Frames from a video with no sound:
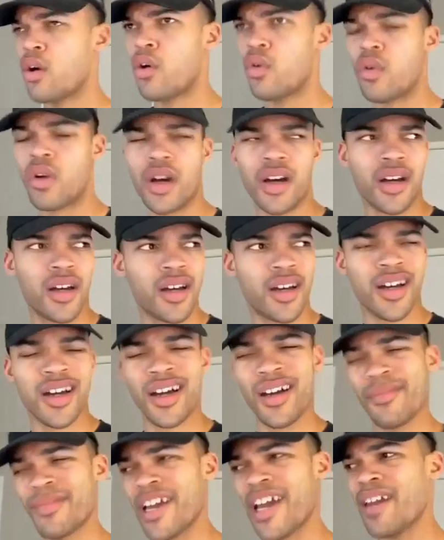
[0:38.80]
Oh,
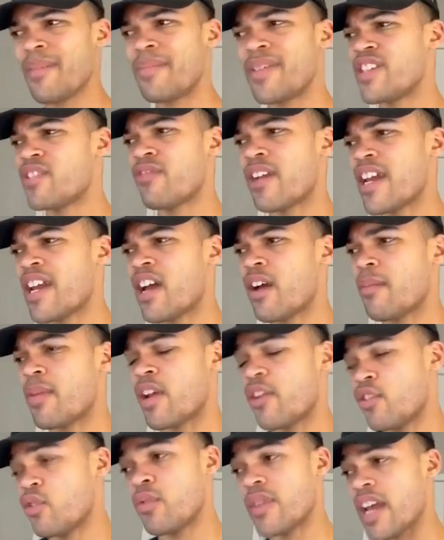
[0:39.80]
I'm kind of busy right now,
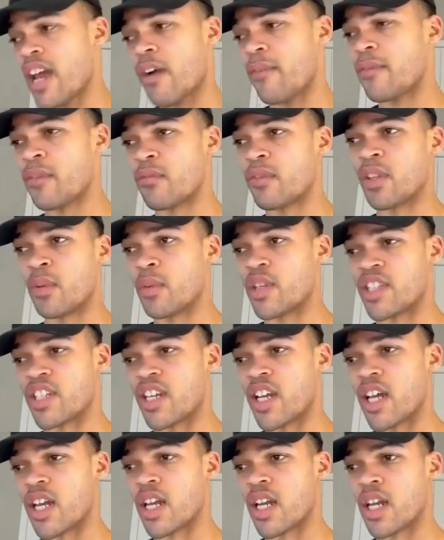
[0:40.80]
but I'll do it now if he really
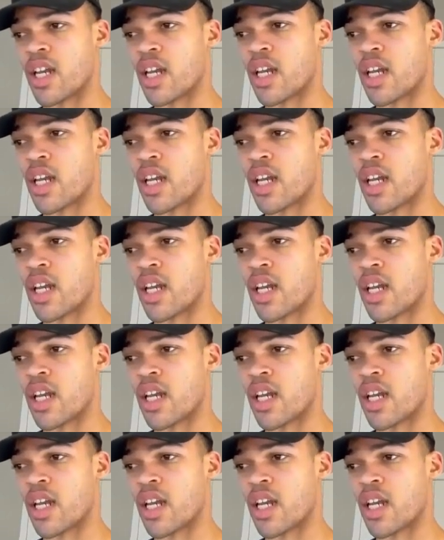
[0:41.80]
wants it done.